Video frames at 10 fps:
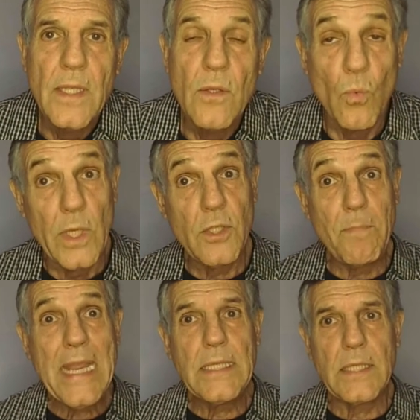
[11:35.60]
What's
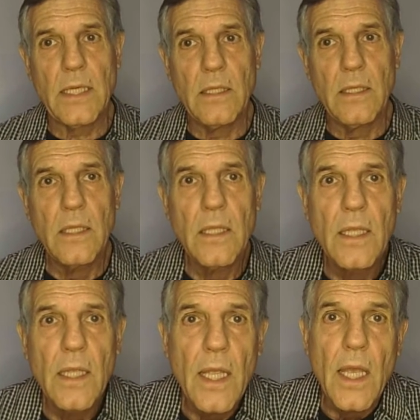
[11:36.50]
pacing?
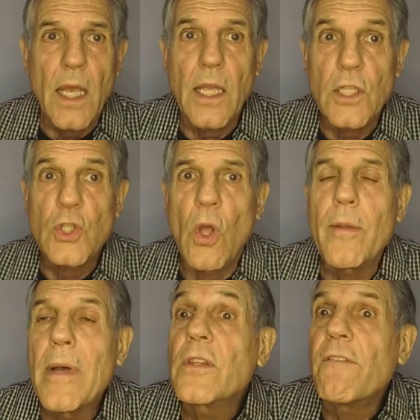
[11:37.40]
It's all
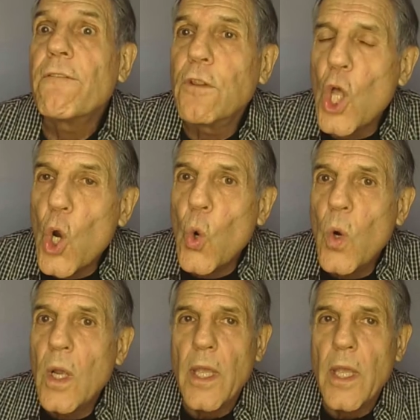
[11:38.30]
about the flow